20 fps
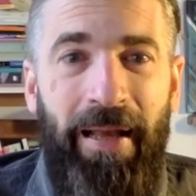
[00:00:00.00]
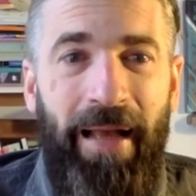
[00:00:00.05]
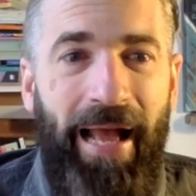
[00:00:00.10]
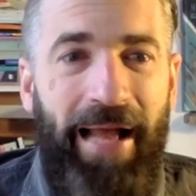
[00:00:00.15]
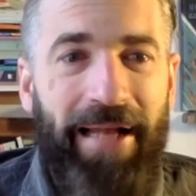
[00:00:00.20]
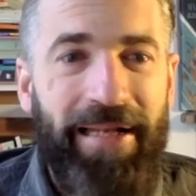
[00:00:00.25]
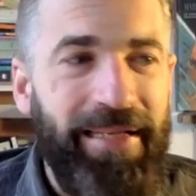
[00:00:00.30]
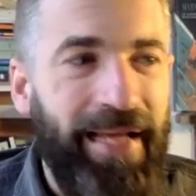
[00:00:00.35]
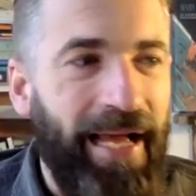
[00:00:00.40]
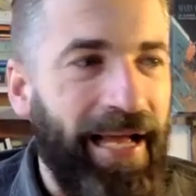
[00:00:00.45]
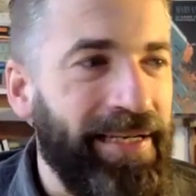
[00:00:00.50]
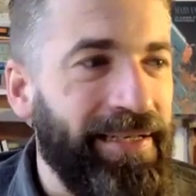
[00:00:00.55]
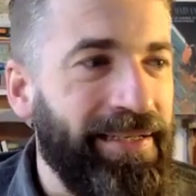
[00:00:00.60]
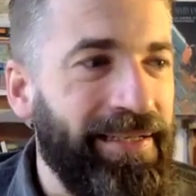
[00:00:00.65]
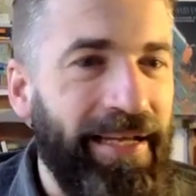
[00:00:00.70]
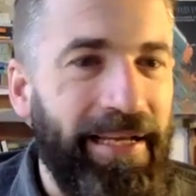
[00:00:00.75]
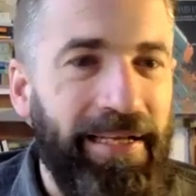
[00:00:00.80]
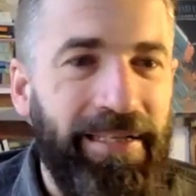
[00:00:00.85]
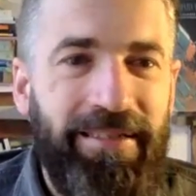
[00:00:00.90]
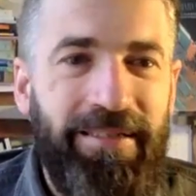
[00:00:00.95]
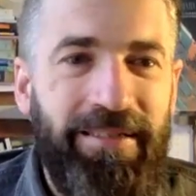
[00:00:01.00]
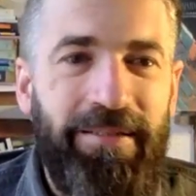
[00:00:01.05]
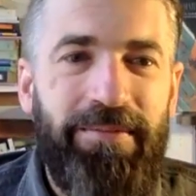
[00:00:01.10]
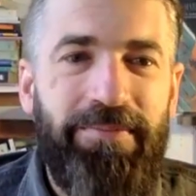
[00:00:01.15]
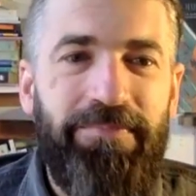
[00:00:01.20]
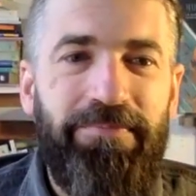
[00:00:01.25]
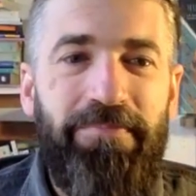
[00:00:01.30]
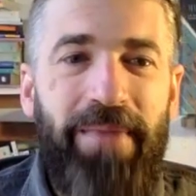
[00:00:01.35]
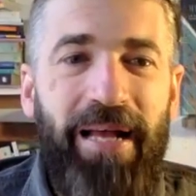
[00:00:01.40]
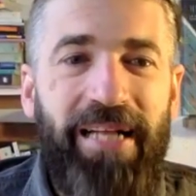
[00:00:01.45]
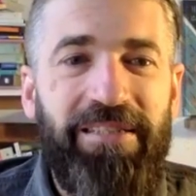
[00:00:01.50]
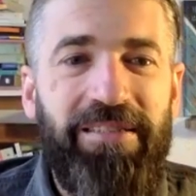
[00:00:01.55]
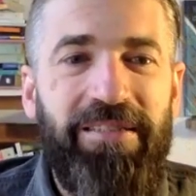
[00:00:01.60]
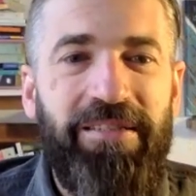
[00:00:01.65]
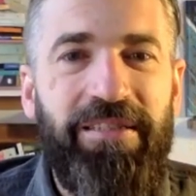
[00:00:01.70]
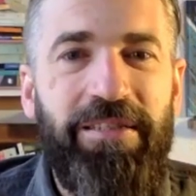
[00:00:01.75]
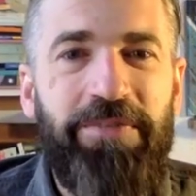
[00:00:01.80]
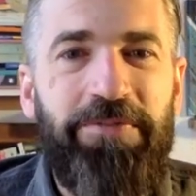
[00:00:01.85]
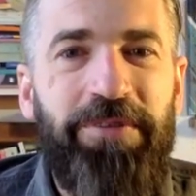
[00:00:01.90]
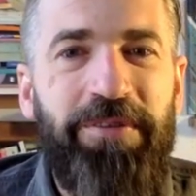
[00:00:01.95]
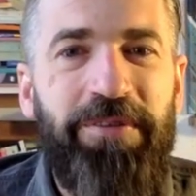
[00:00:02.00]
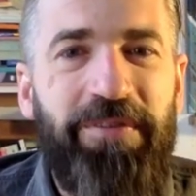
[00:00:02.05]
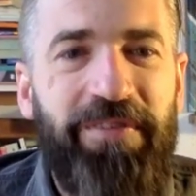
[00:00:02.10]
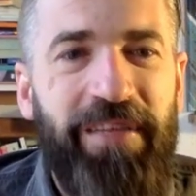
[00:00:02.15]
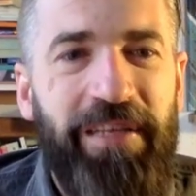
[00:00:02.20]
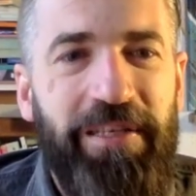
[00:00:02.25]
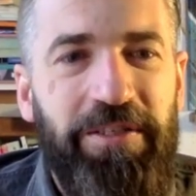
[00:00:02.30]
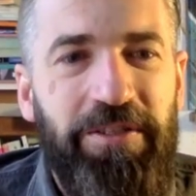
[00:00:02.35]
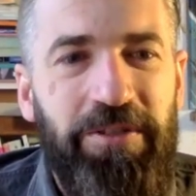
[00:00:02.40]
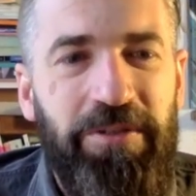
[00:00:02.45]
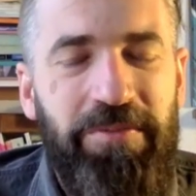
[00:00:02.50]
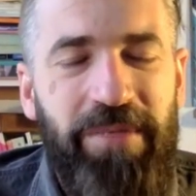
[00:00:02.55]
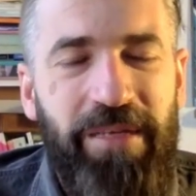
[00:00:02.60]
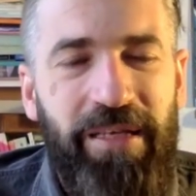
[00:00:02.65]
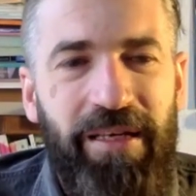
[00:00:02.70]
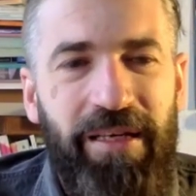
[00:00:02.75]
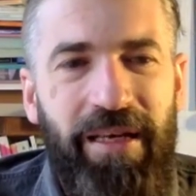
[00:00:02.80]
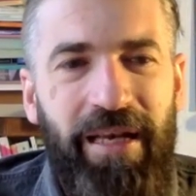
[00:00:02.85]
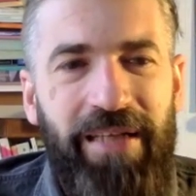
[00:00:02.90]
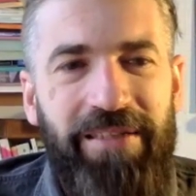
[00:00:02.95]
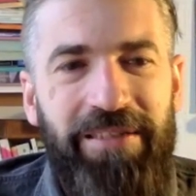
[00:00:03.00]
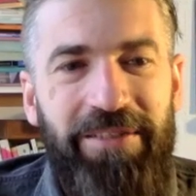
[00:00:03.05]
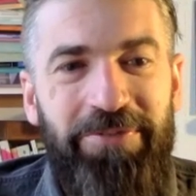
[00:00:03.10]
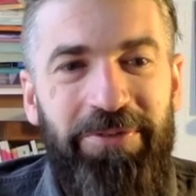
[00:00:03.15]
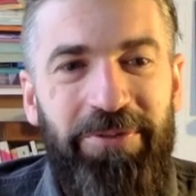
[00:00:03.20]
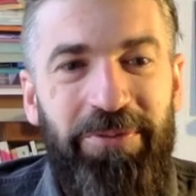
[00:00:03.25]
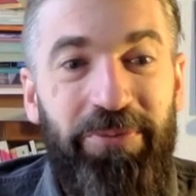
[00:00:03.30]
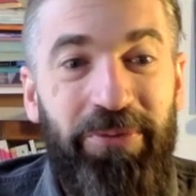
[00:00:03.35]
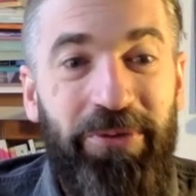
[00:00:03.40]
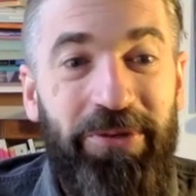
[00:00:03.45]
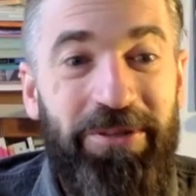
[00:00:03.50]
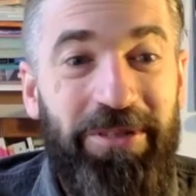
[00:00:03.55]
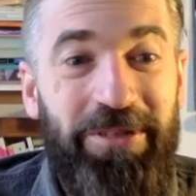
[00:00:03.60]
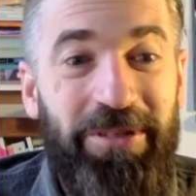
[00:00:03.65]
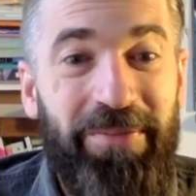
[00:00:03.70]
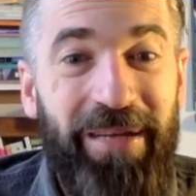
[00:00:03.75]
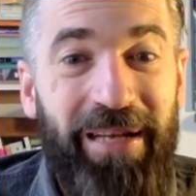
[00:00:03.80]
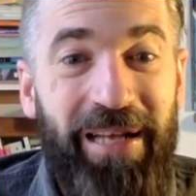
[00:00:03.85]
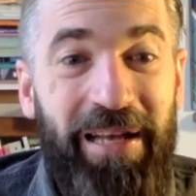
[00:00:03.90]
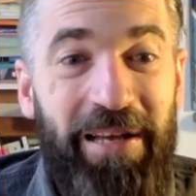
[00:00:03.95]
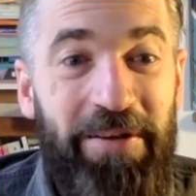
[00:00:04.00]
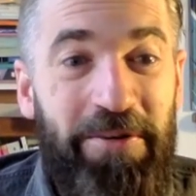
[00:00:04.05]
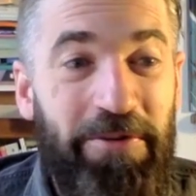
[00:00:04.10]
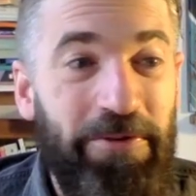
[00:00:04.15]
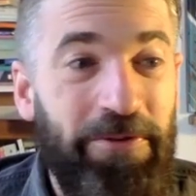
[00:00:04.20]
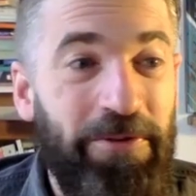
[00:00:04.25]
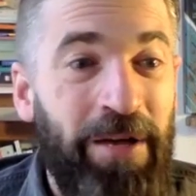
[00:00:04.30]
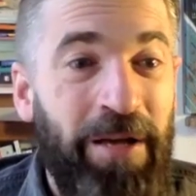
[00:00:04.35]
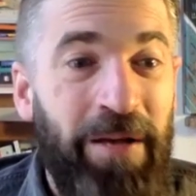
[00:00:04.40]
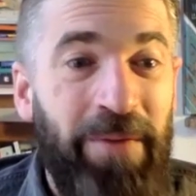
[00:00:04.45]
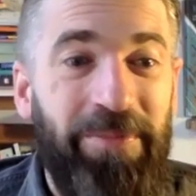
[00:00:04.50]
And it's meant different things to me at different points in my life,